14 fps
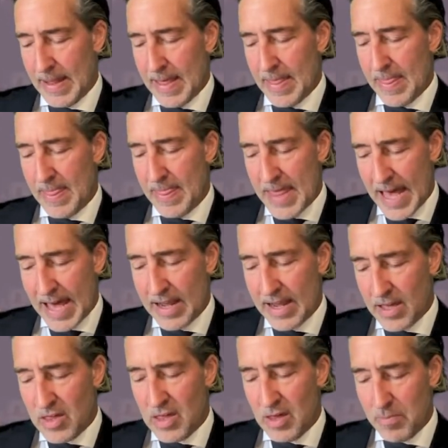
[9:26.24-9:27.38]
that
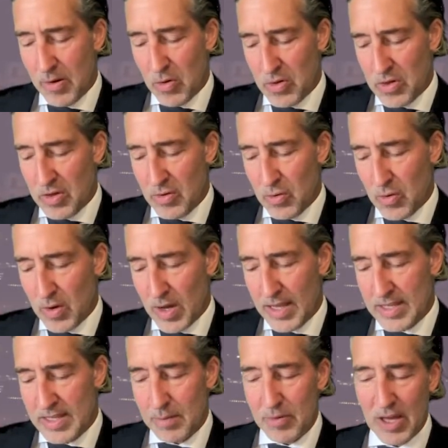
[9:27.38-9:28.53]
is supposed to
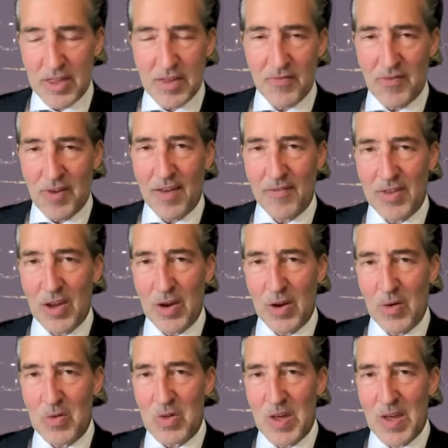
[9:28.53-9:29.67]
take place in 5
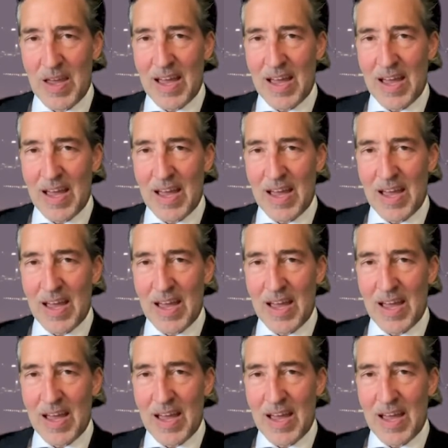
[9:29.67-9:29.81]
years.